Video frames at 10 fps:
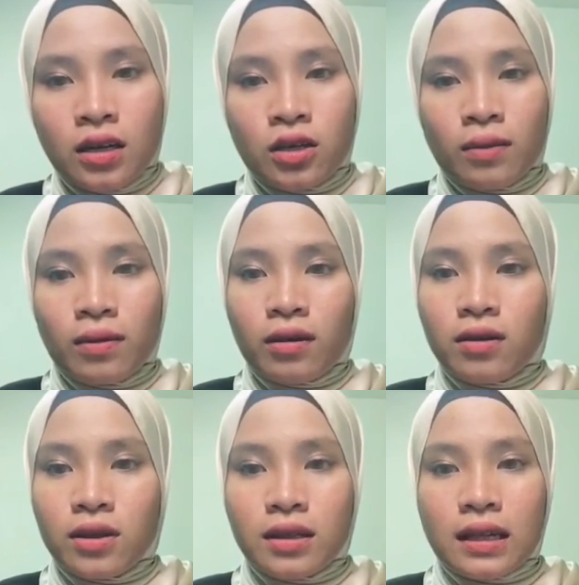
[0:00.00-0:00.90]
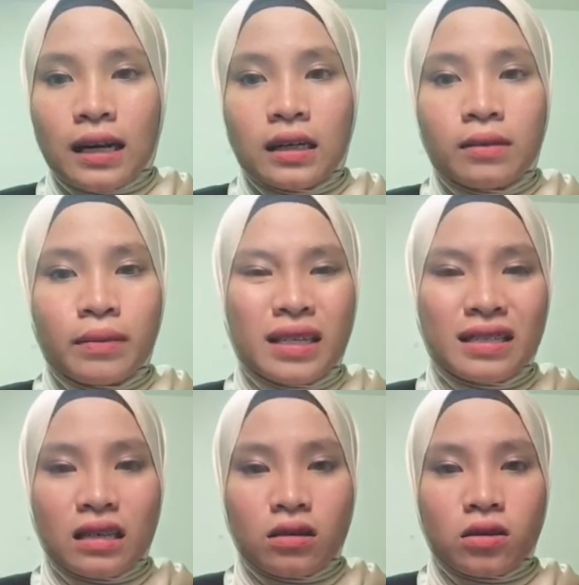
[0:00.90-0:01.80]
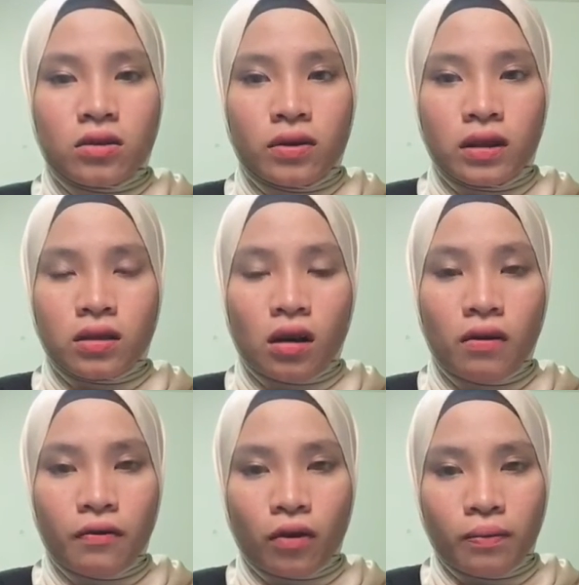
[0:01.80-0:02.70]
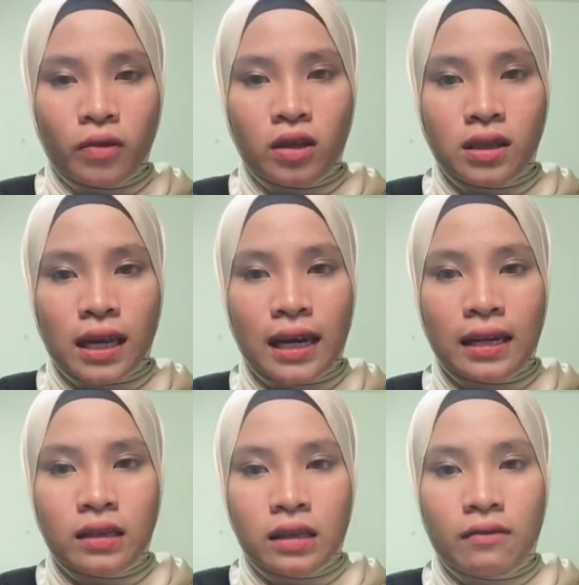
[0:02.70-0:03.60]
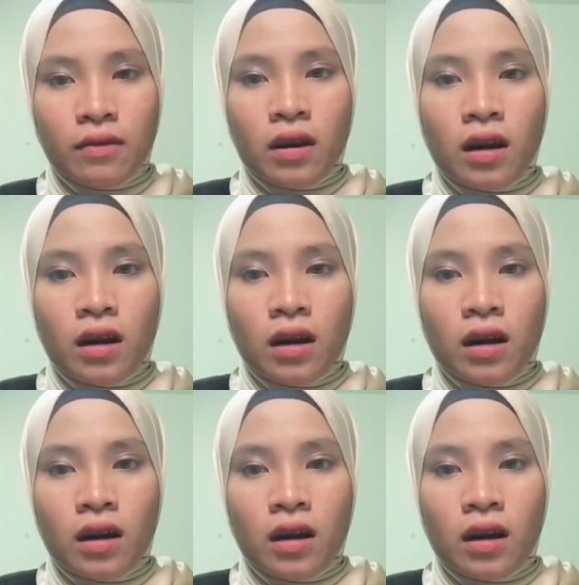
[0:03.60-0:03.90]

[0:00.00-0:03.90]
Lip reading: Subtractive color mixings result from the selective